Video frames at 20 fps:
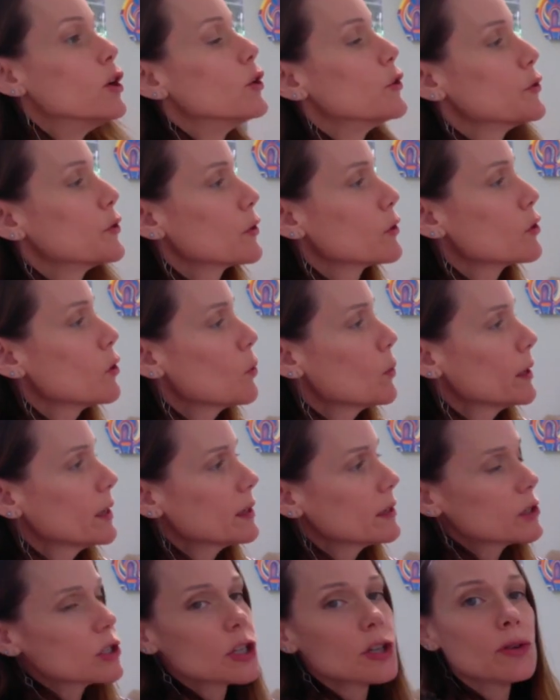You're
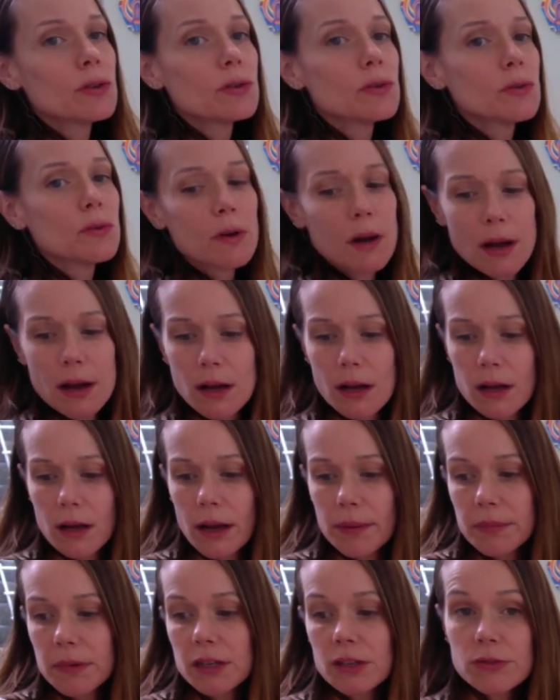going to,
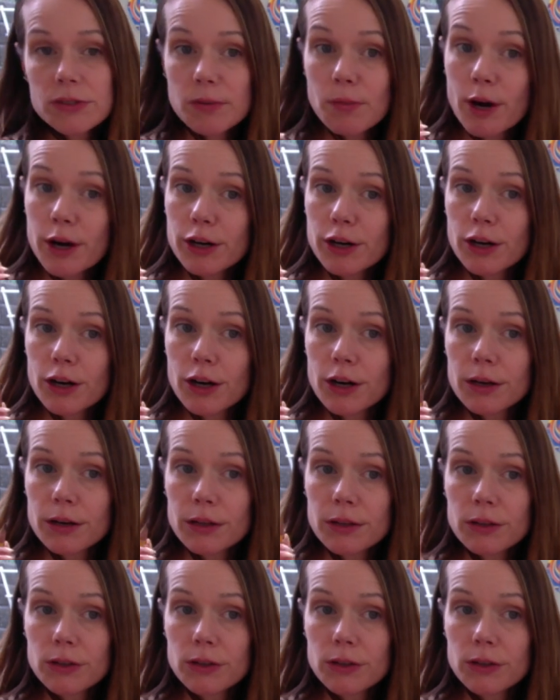I'm going to use a marker.